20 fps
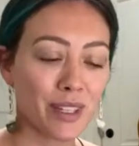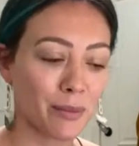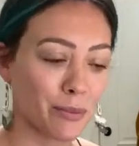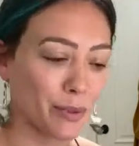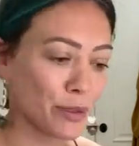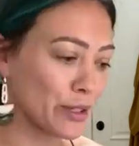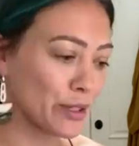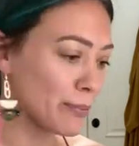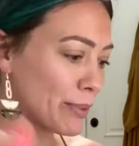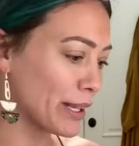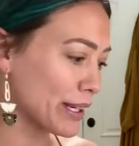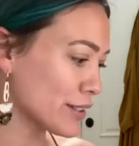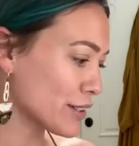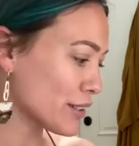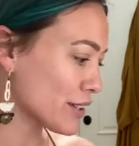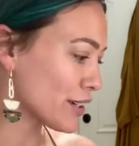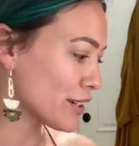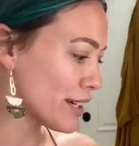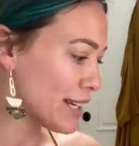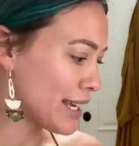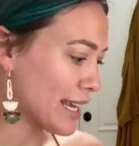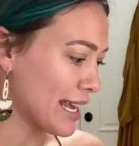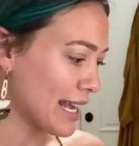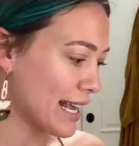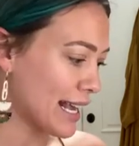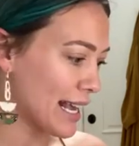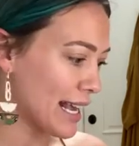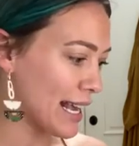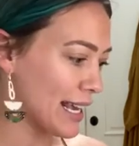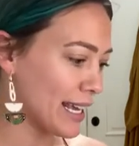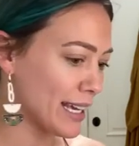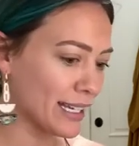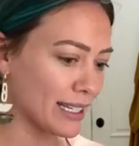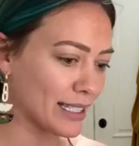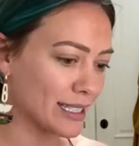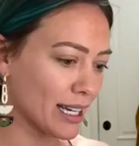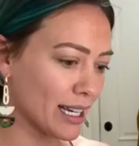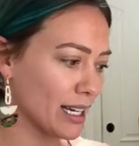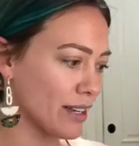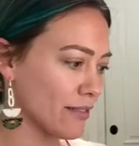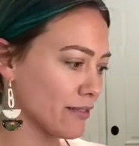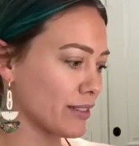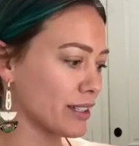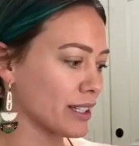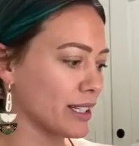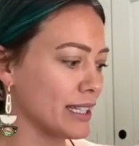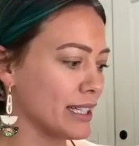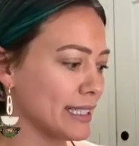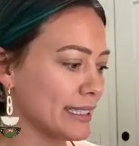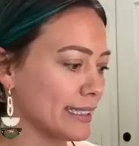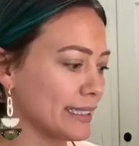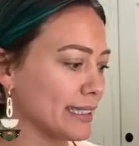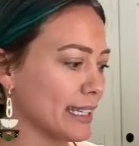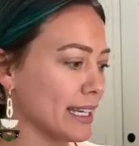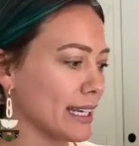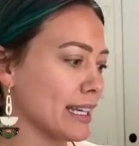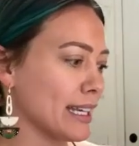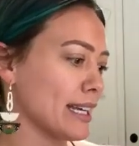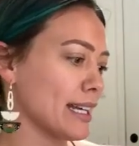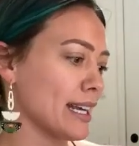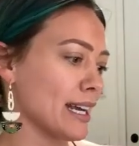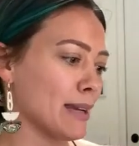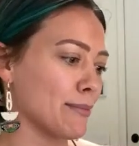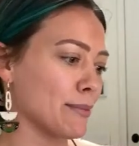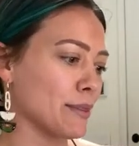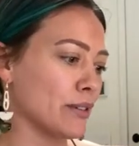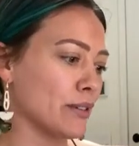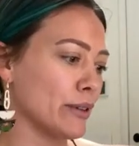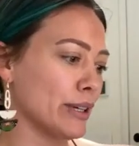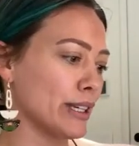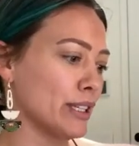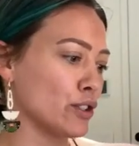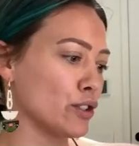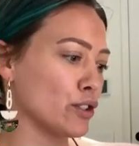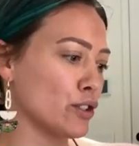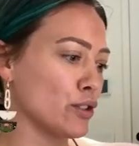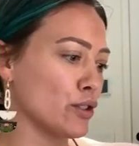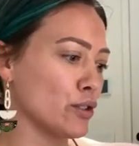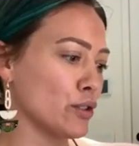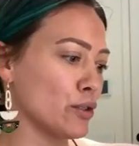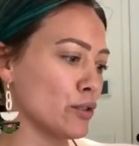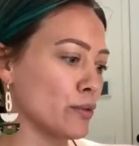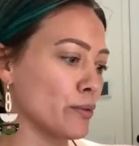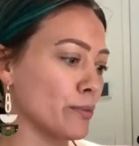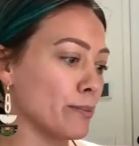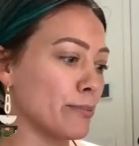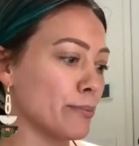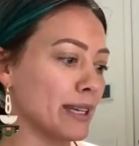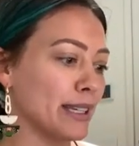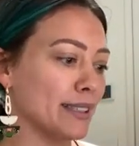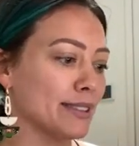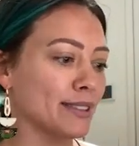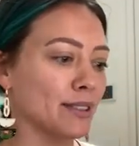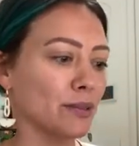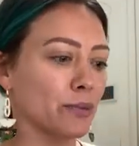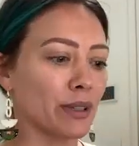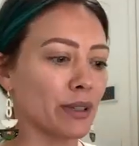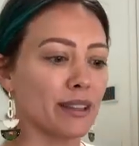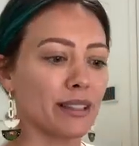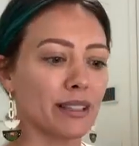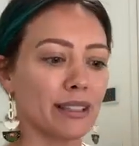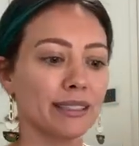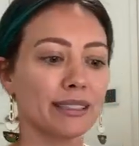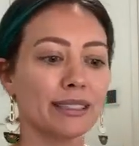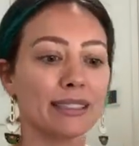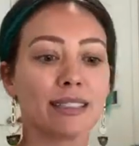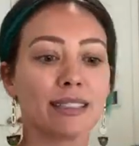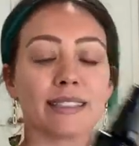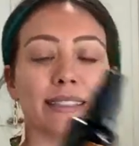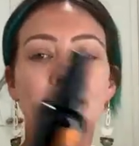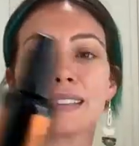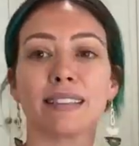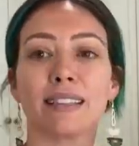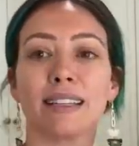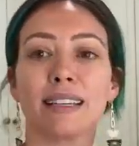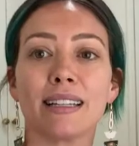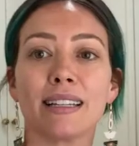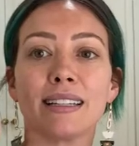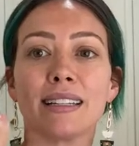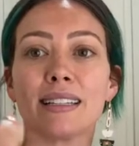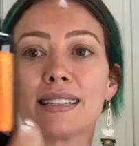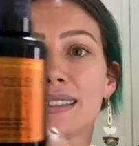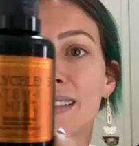beauty blender. And I have clean skin. I'm going to mist with this Glycerin